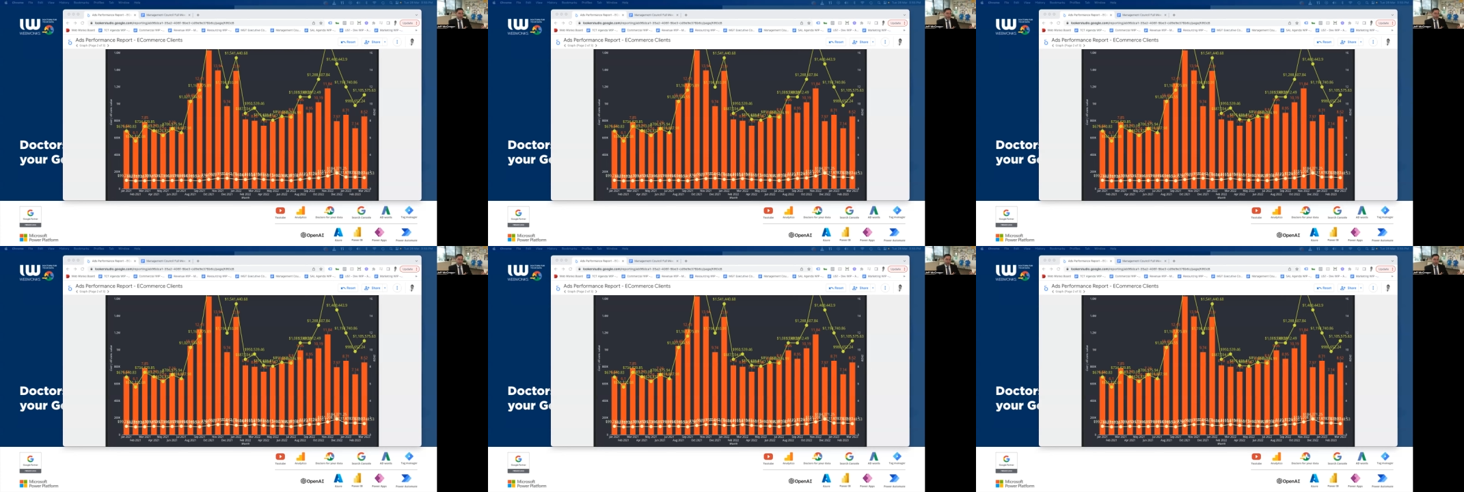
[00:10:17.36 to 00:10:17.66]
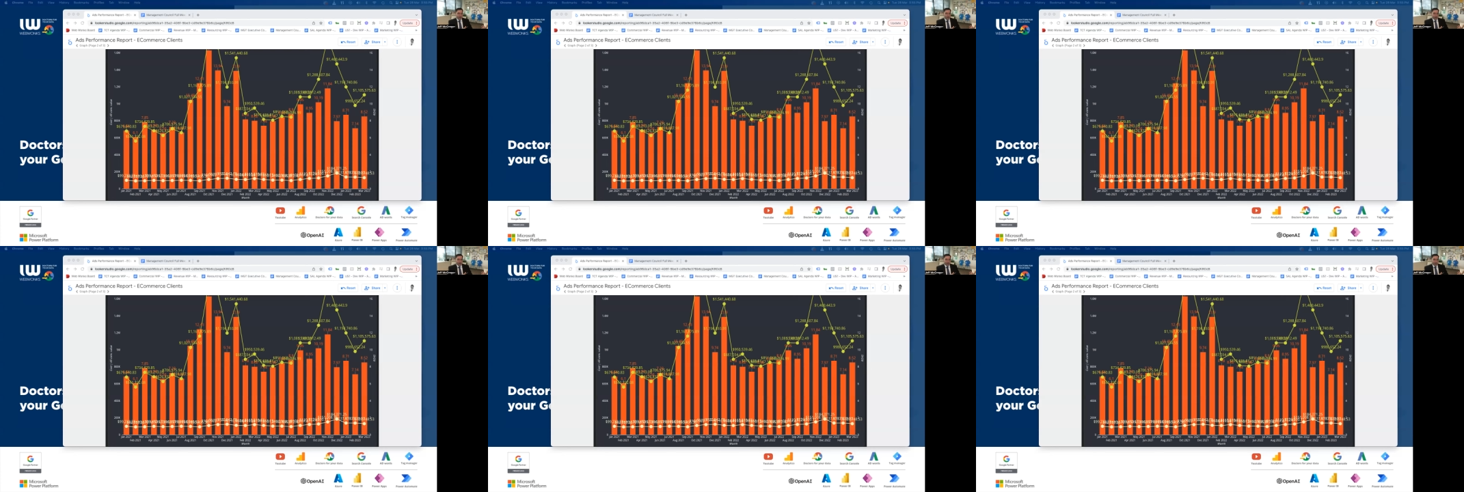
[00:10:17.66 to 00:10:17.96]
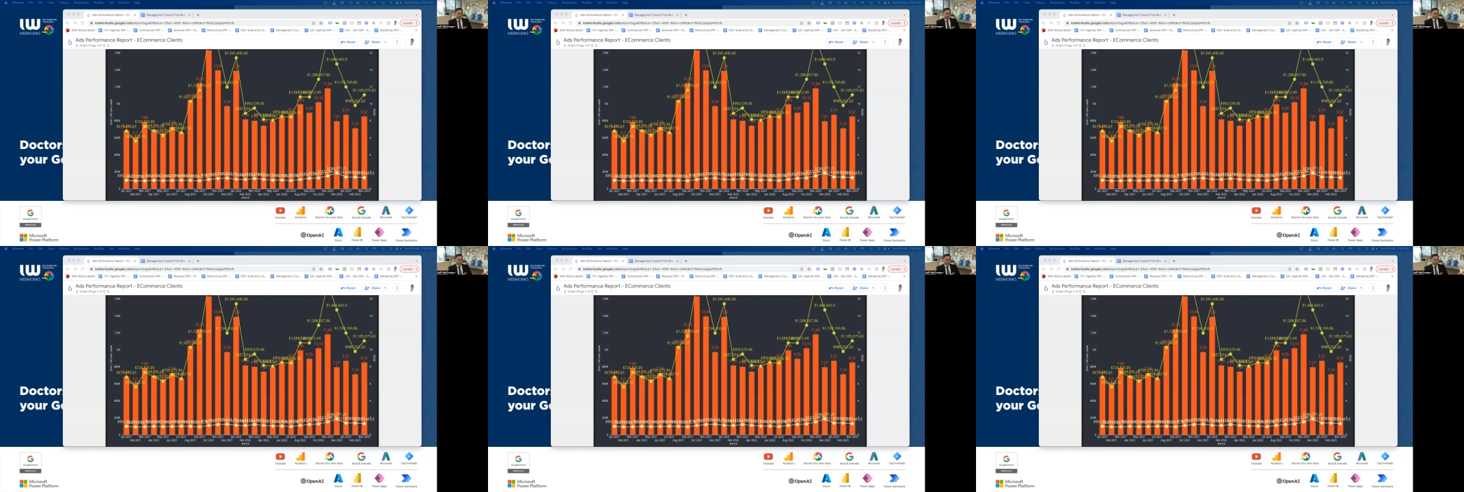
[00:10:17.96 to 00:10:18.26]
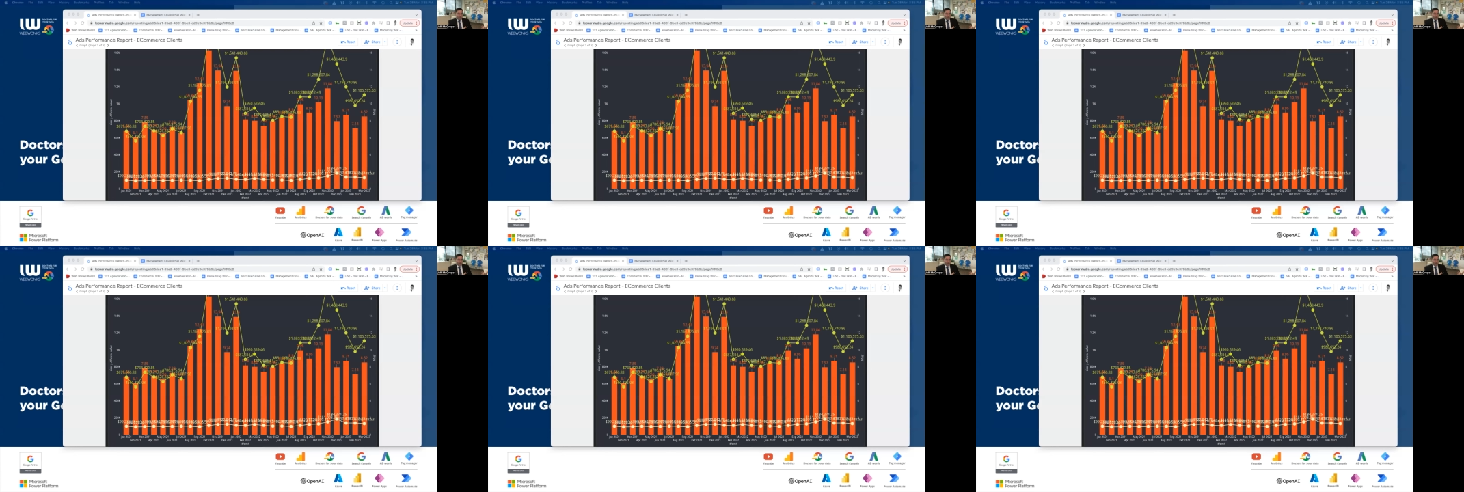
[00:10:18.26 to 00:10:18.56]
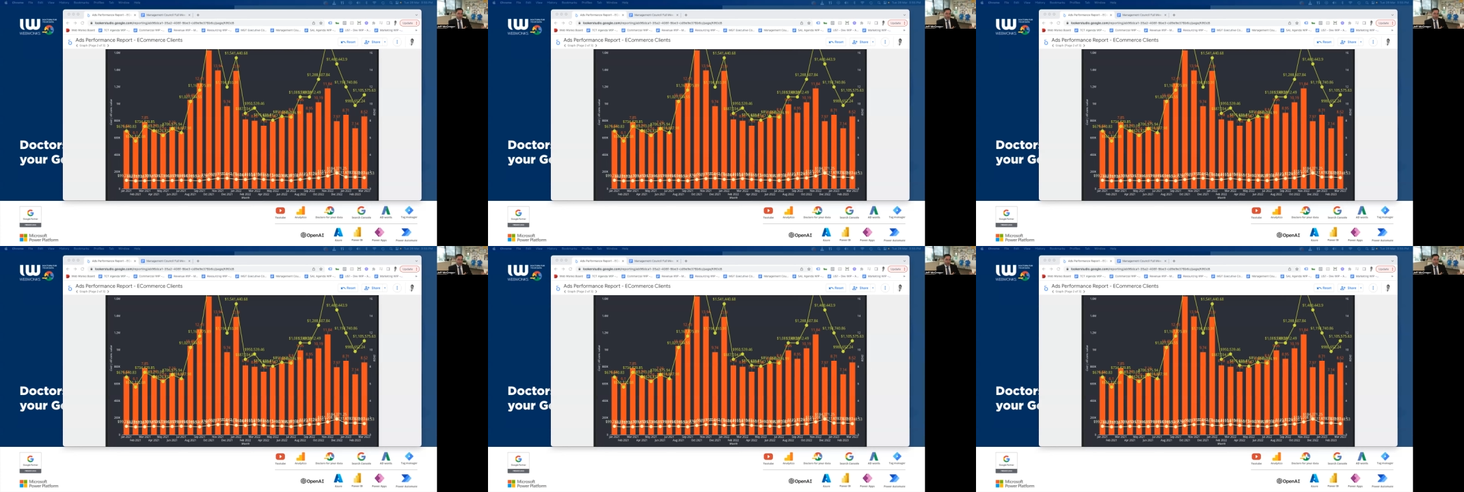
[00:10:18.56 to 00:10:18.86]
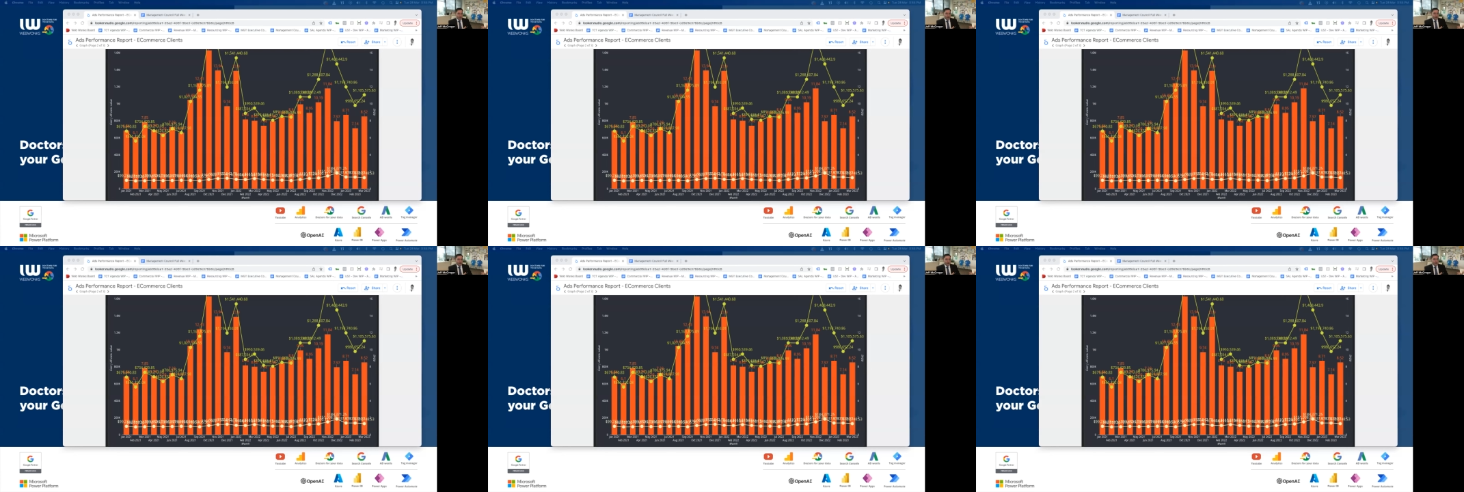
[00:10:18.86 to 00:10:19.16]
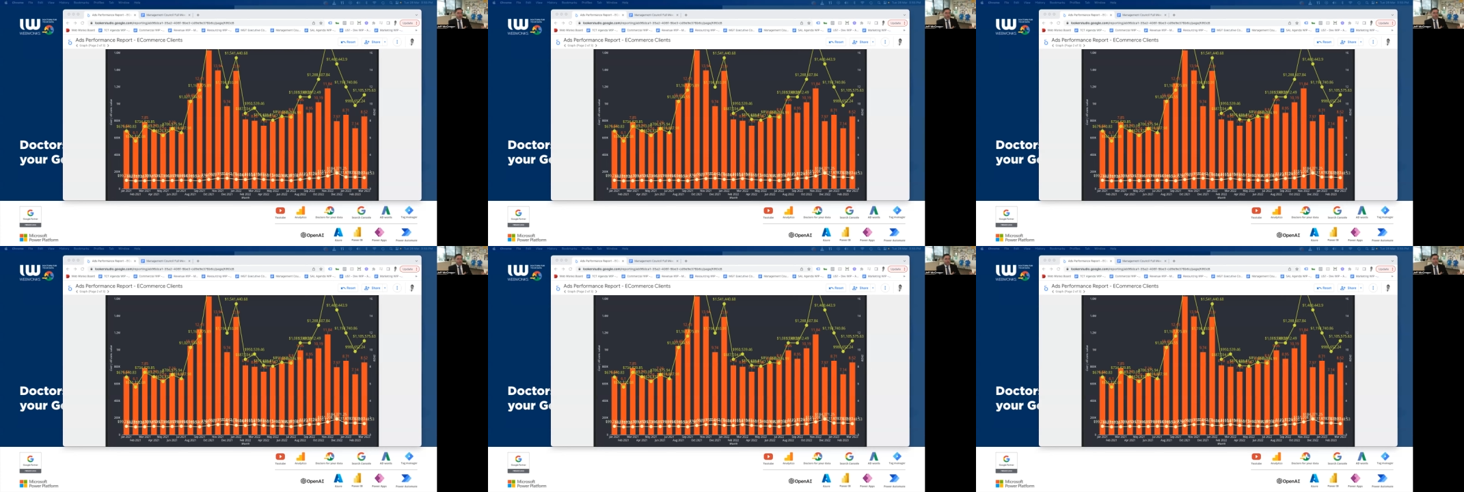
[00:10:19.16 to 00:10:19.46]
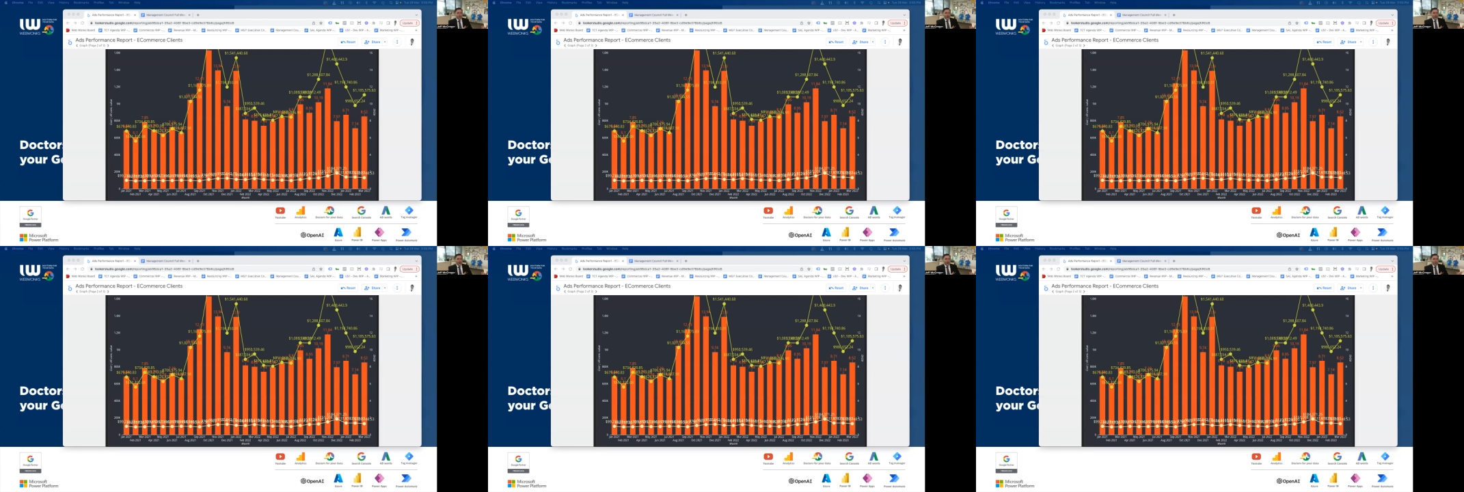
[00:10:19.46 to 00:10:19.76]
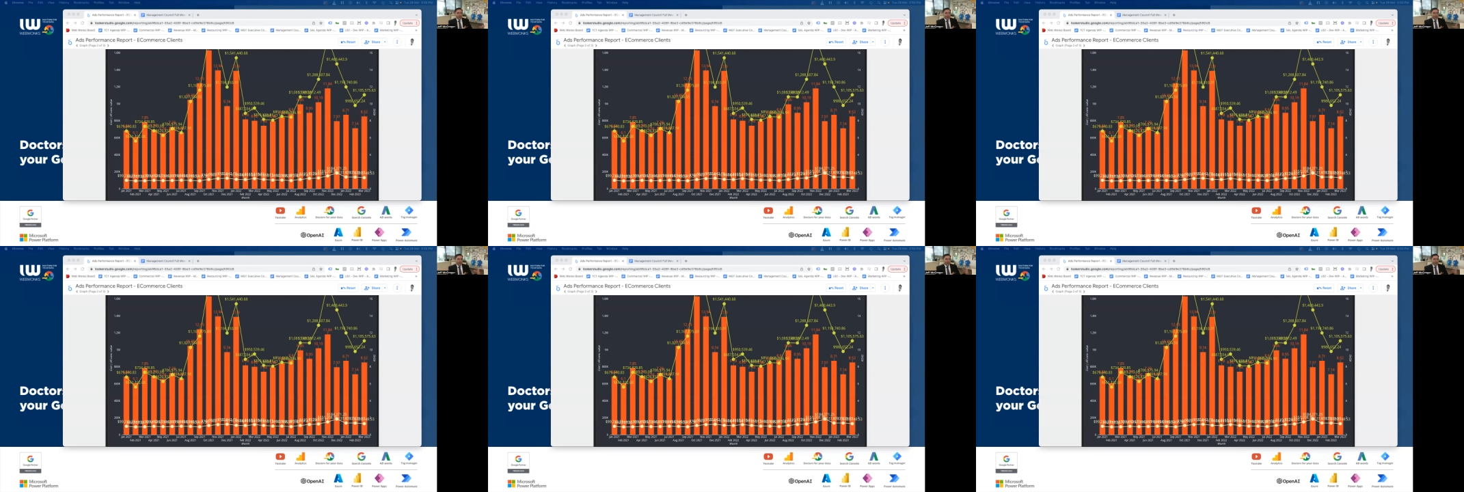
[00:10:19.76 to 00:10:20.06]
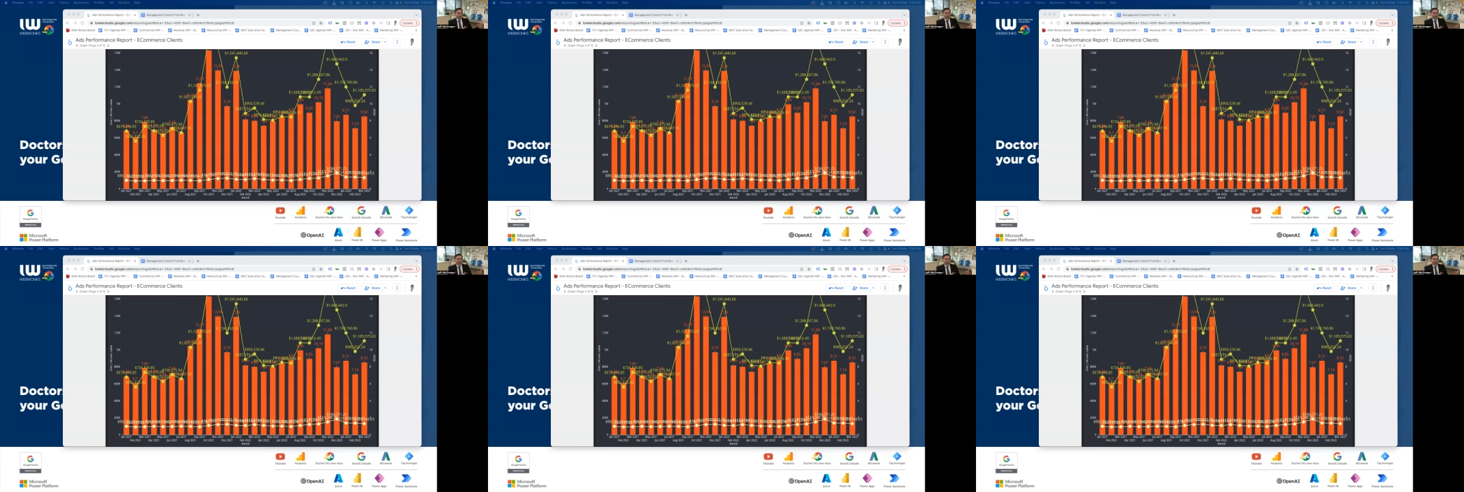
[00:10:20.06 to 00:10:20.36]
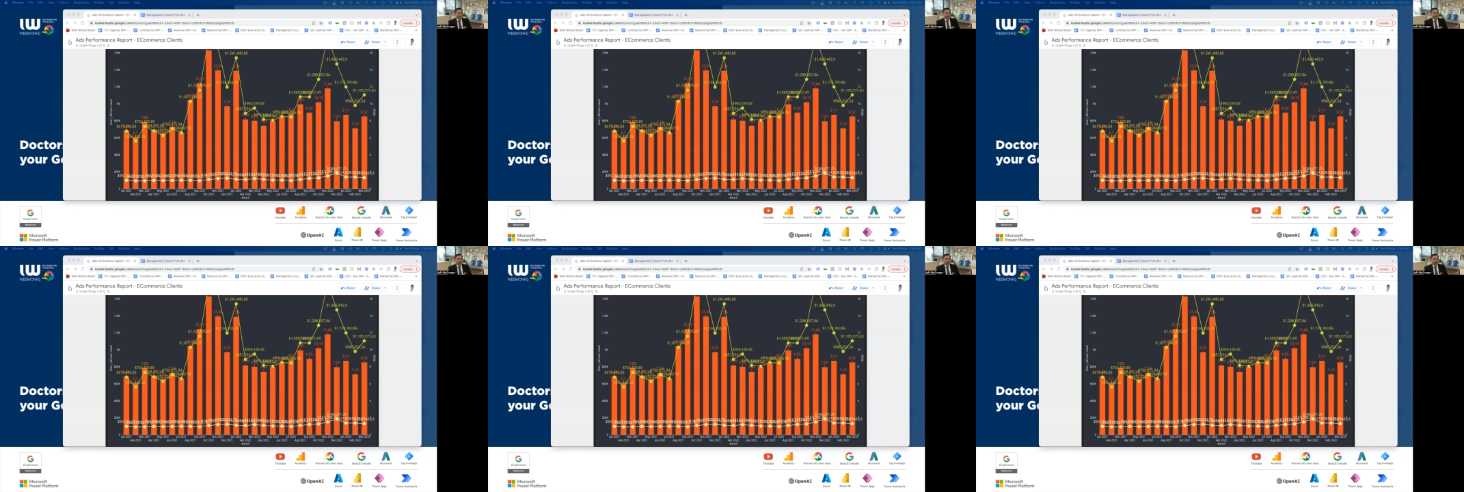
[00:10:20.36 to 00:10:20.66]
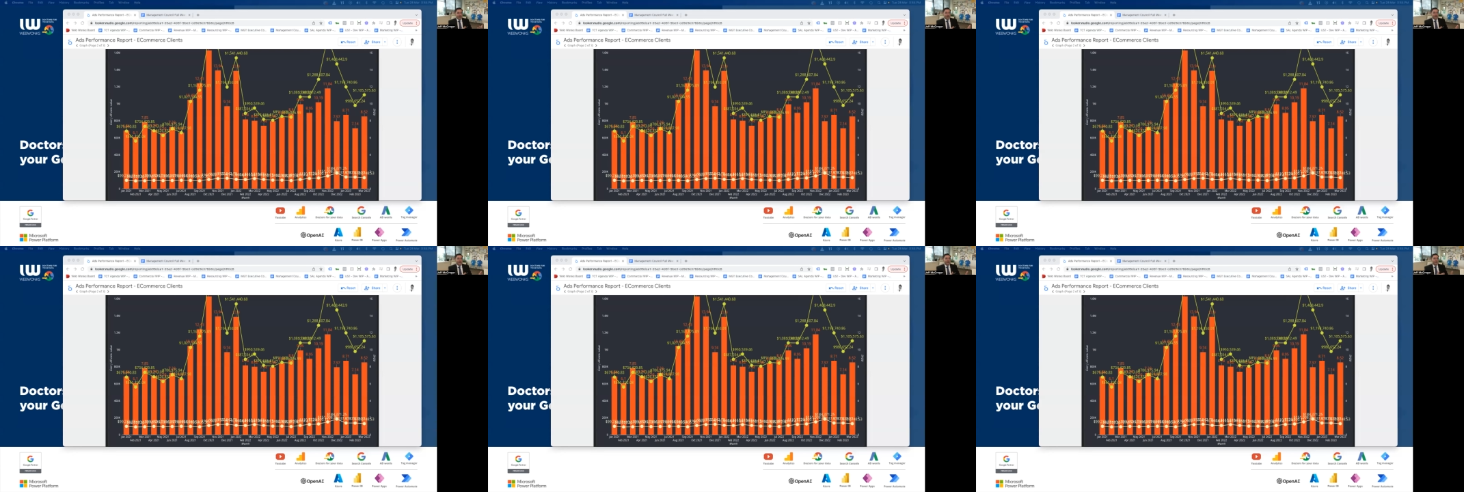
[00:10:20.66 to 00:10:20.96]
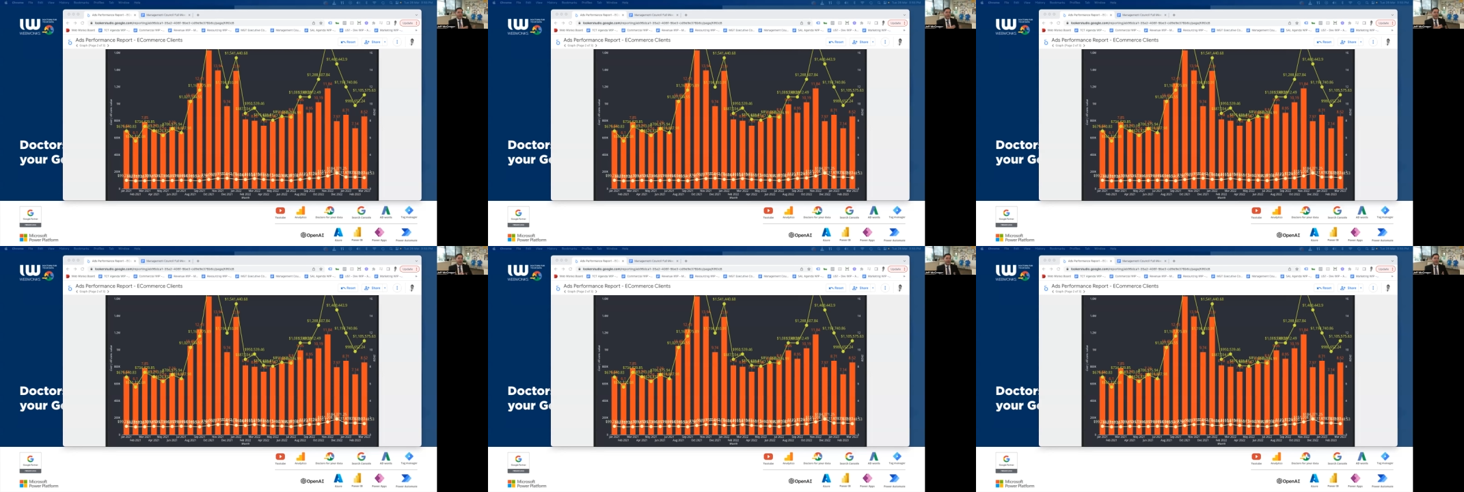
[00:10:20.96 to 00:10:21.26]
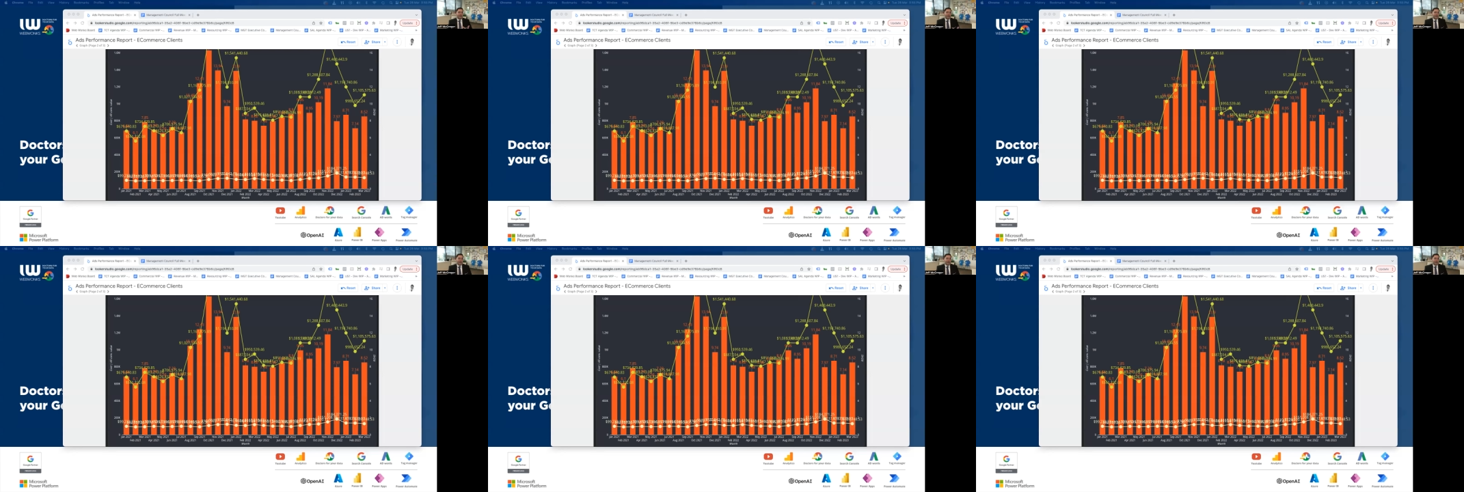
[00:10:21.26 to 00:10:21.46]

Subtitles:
[unreadable: no face in view]